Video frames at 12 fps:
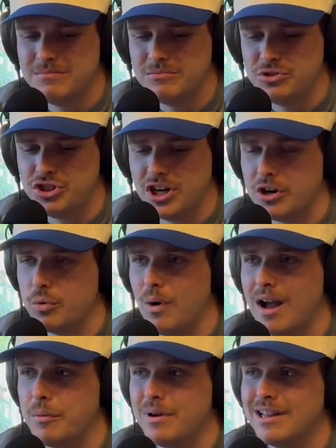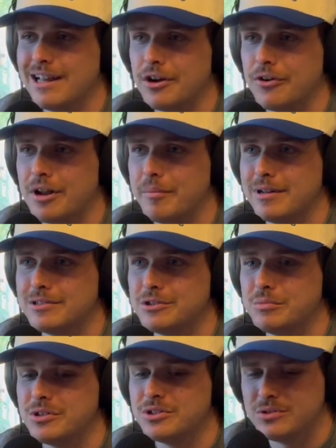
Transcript: share why we like our iPads so much.